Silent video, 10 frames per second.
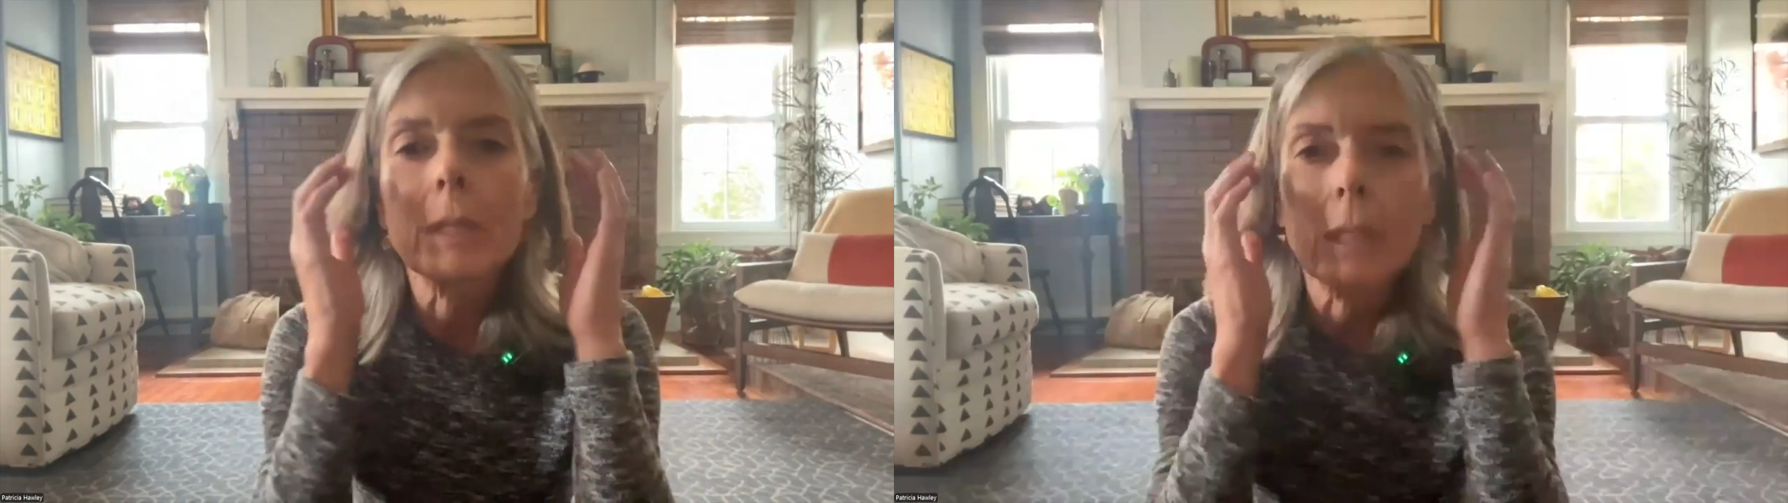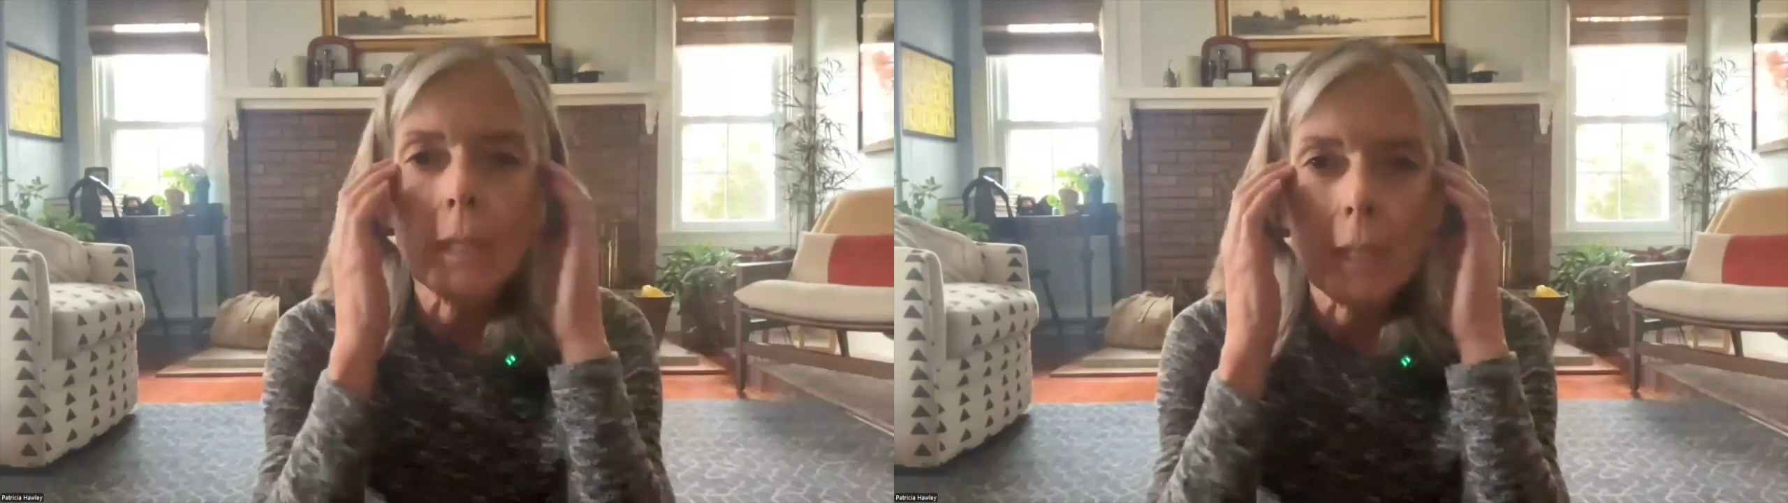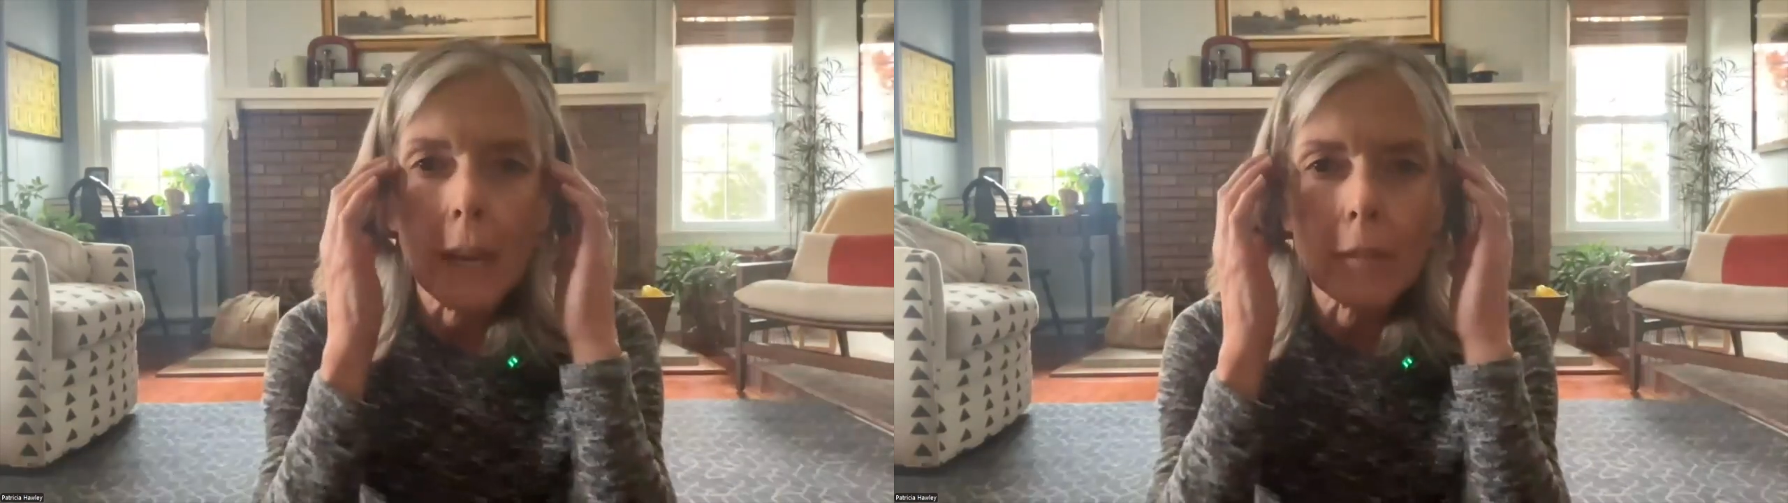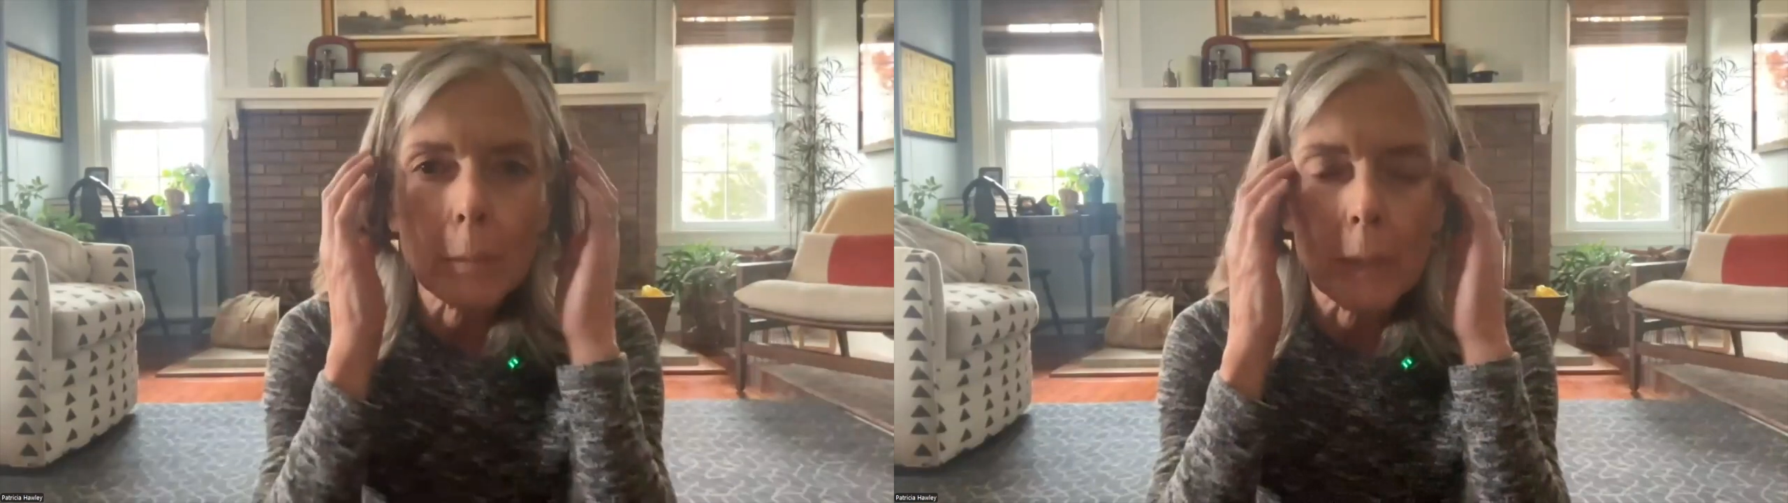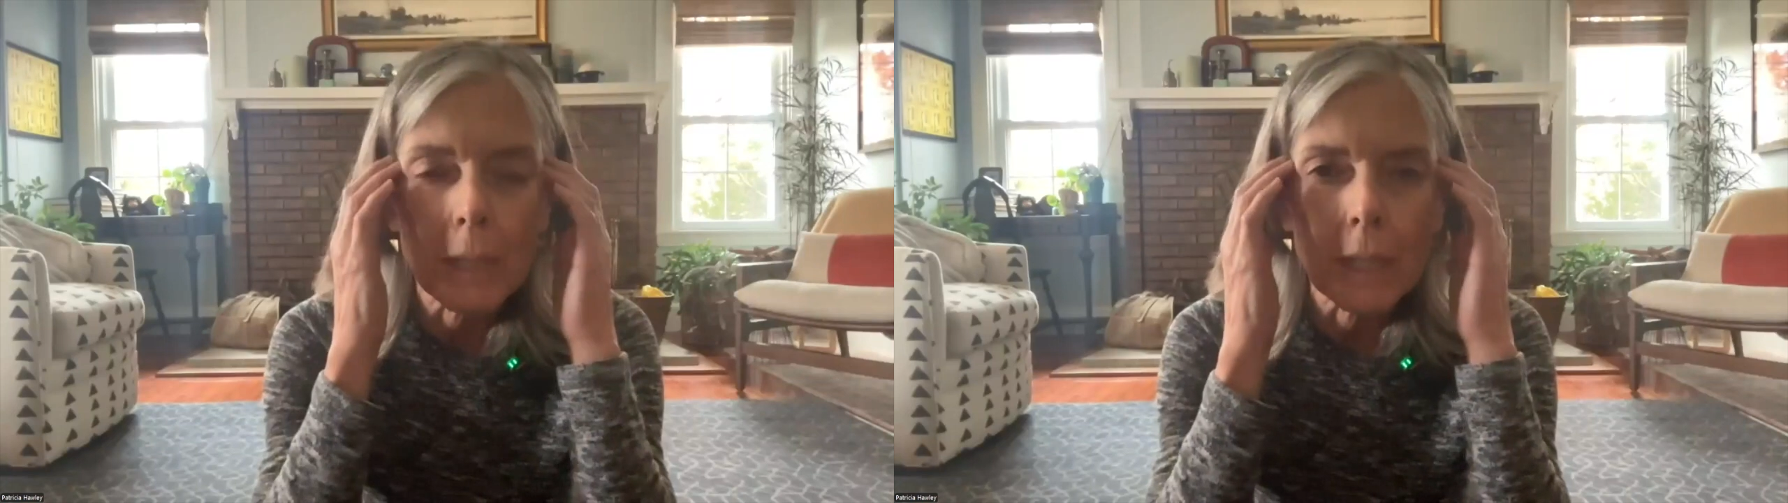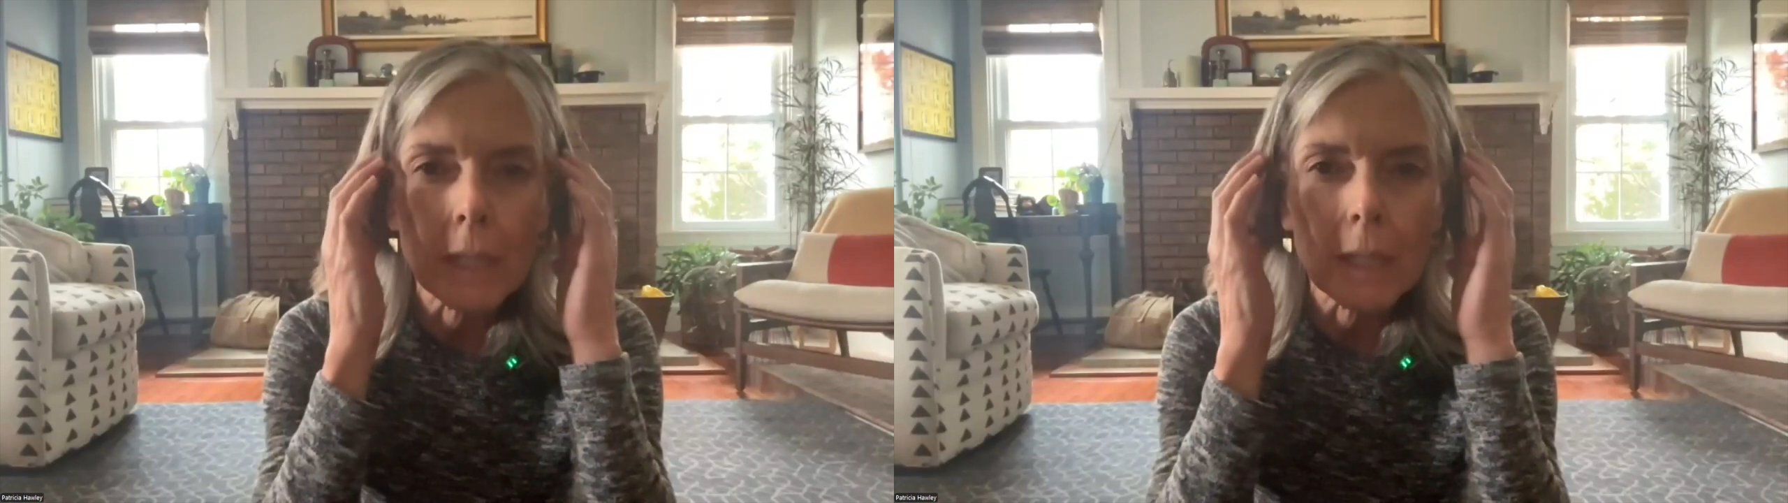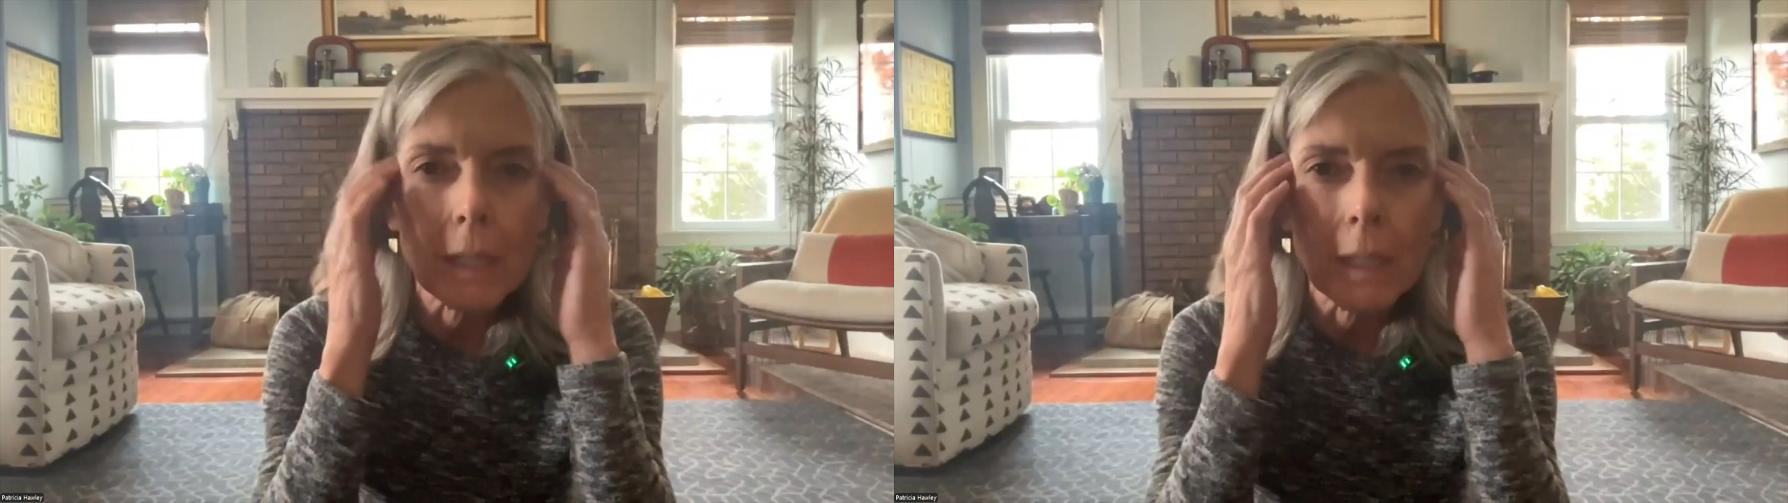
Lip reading: It doesn't have to be